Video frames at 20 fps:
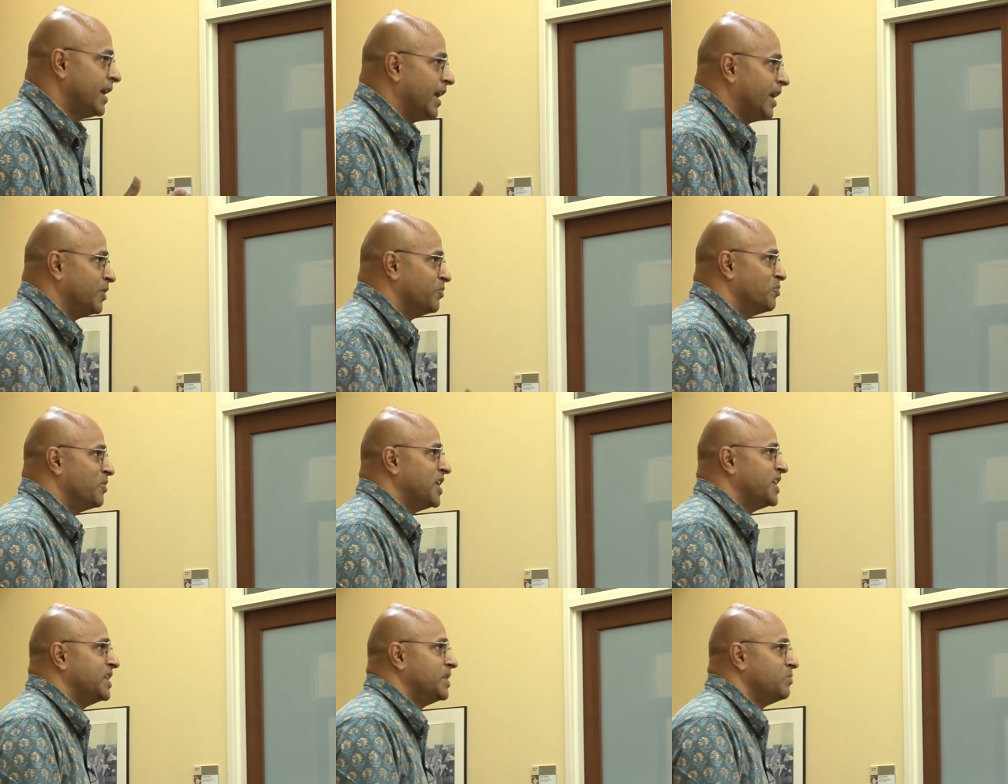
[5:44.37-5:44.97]

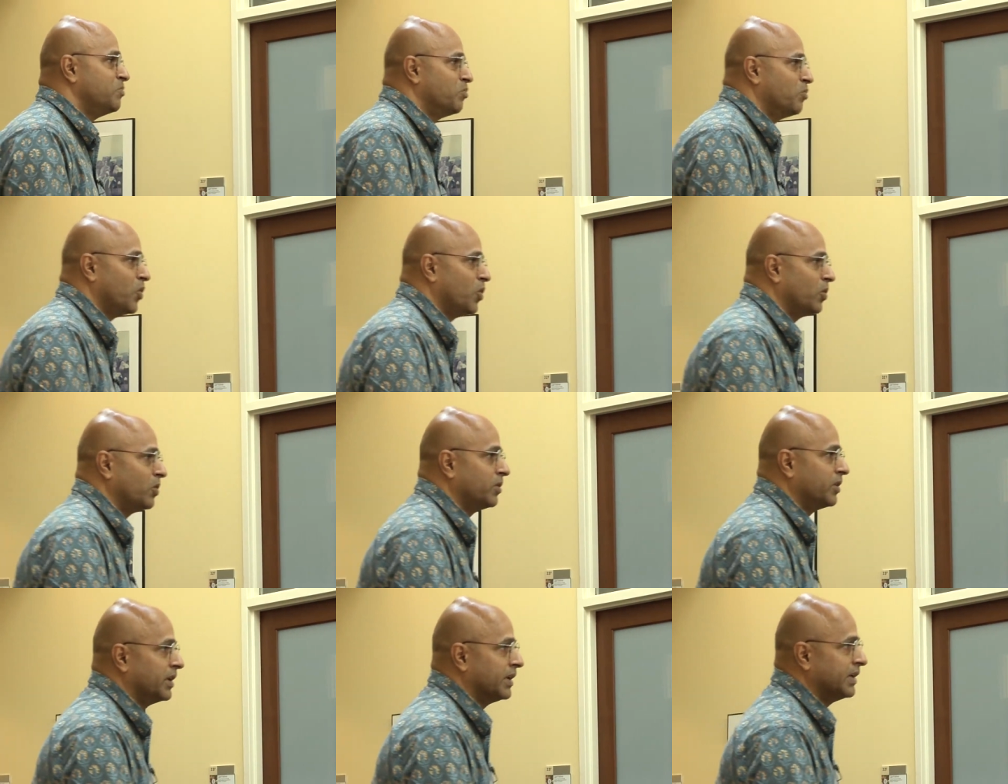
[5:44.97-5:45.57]
and many
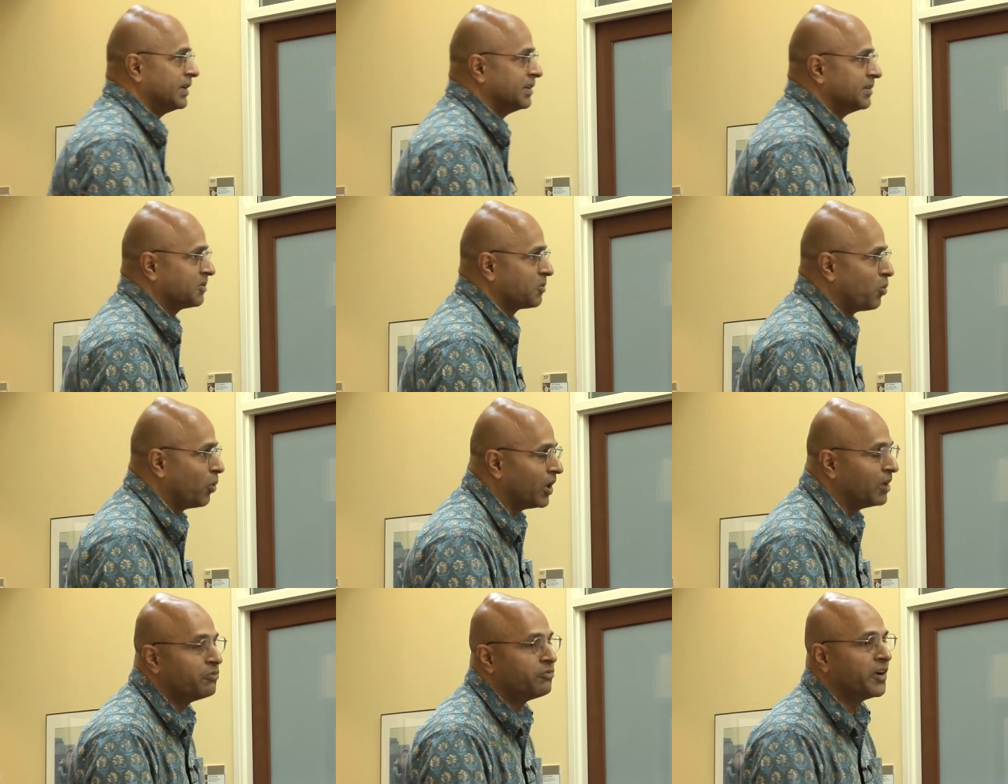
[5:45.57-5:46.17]
more uh,
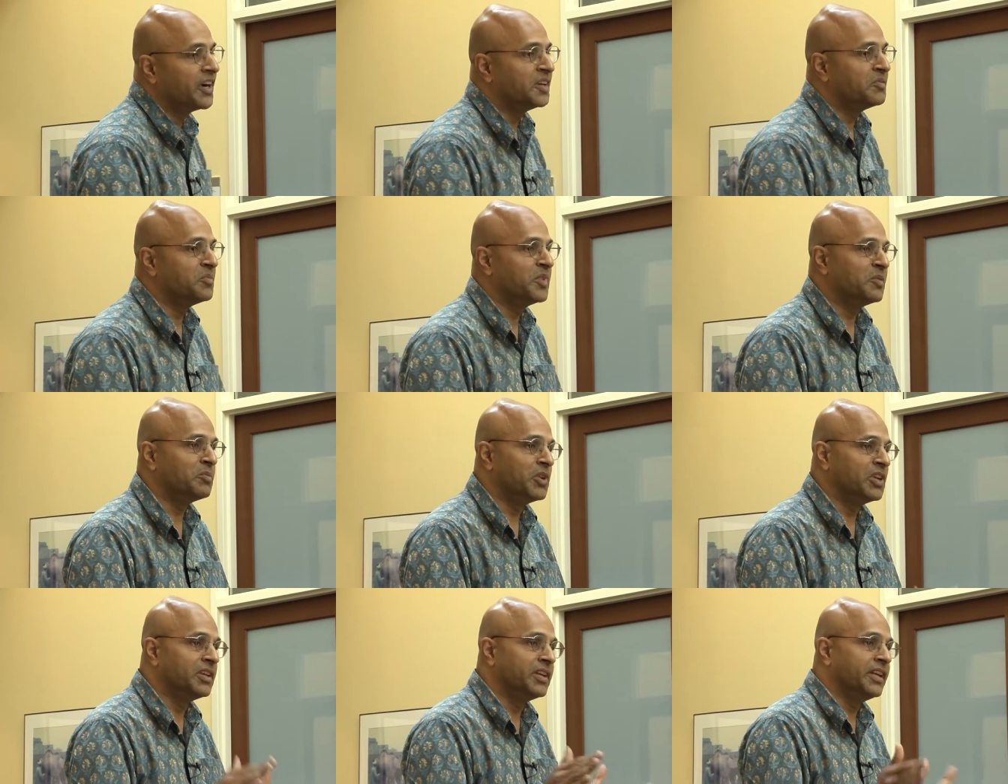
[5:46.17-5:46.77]
qualified
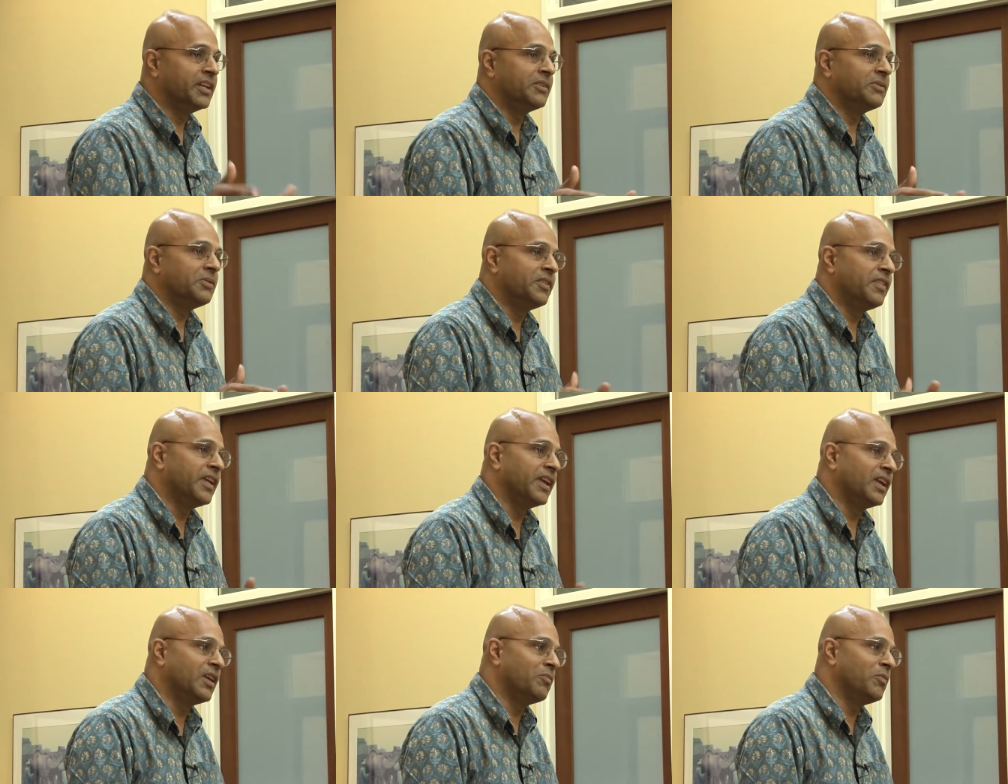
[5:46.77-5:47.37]
people need to
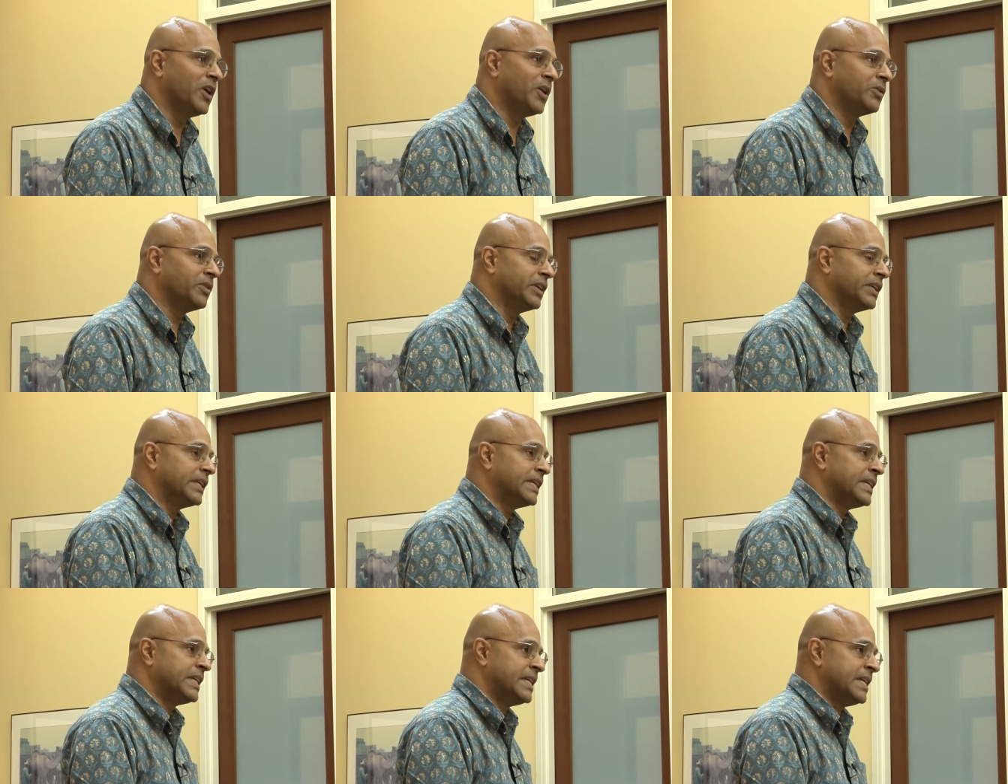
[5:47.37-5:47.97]
think about
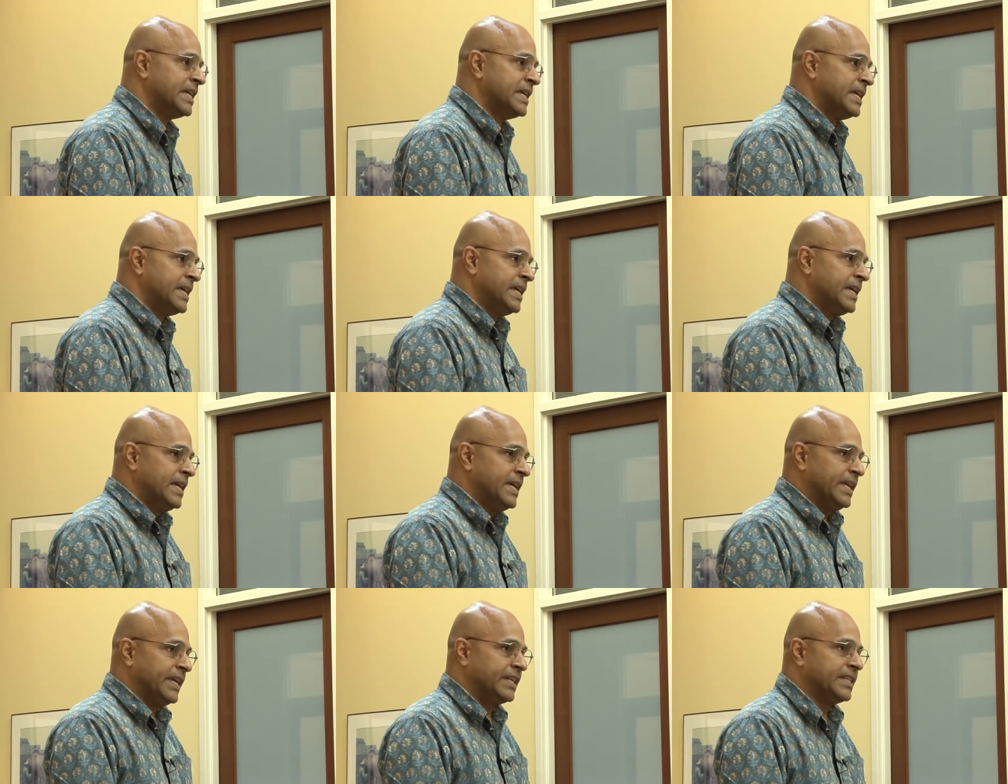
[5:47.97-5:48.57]
it.
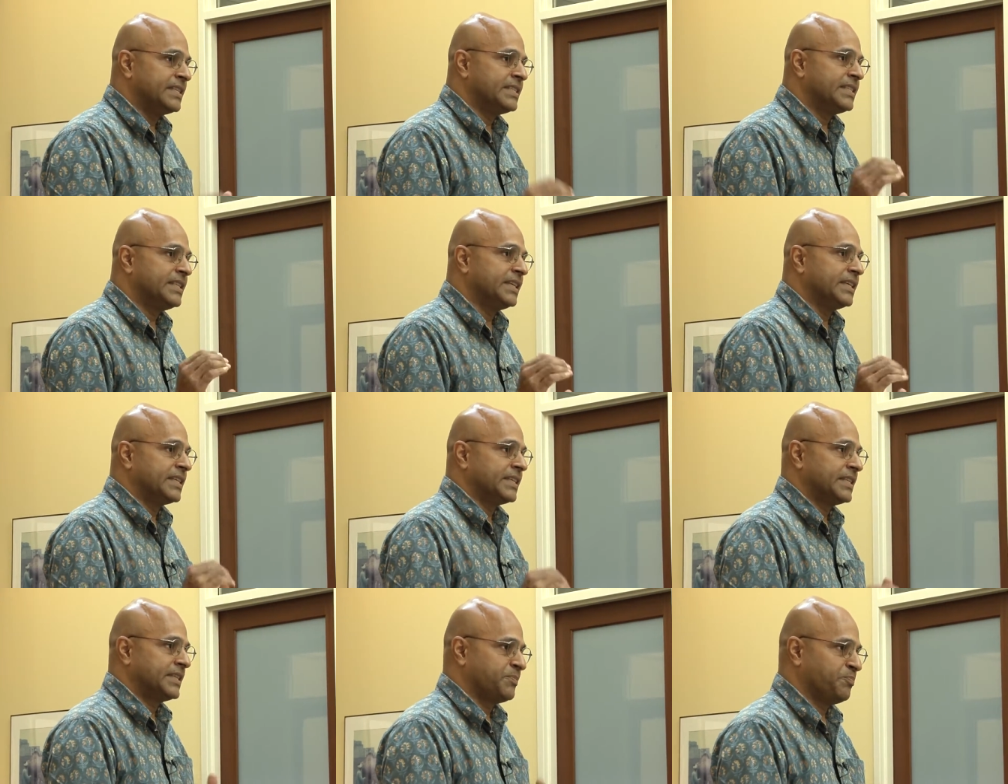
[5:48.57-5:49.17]
It is
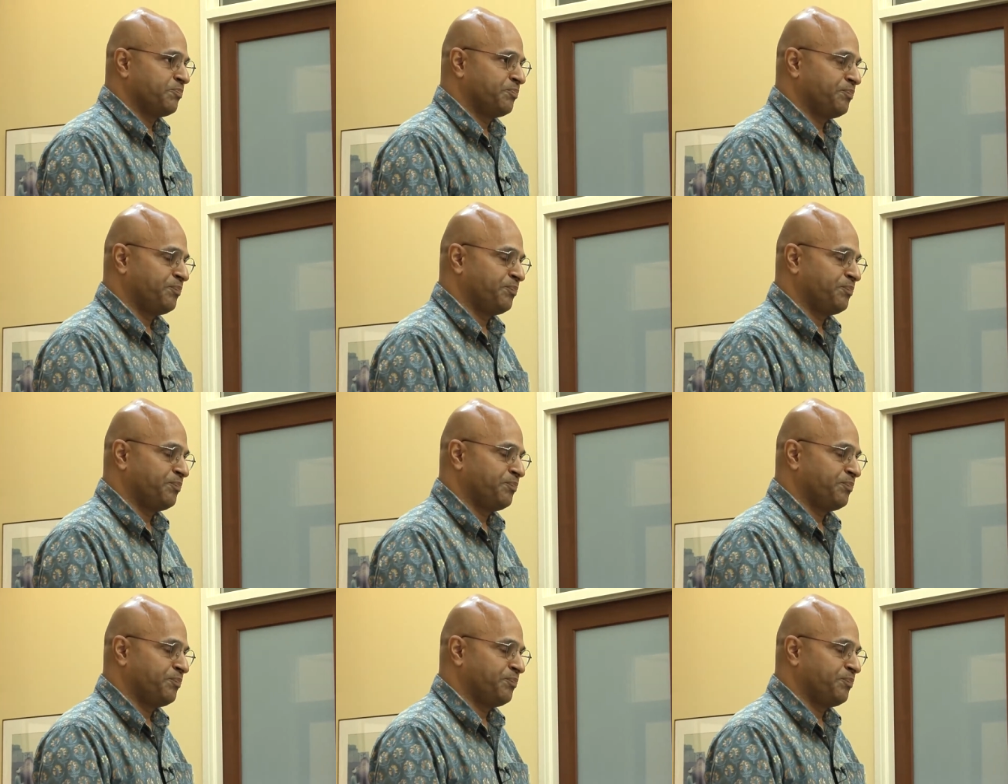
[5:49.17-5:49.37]
this.